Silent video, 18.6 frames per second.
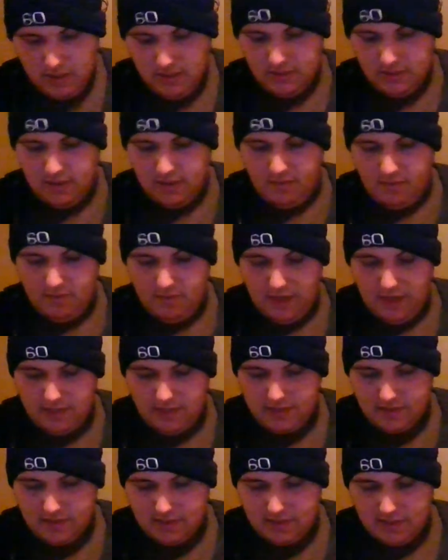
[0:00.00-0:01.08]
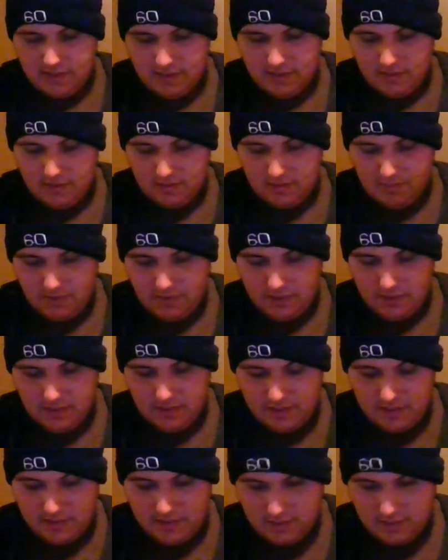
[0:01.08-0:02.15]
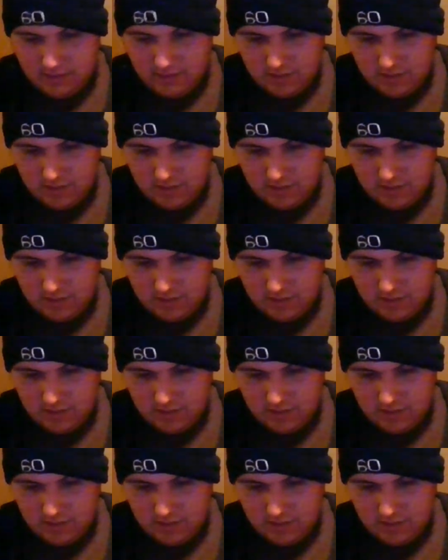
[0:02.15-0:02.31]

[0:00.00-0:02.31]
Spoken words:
So the monsters here look pretty neat.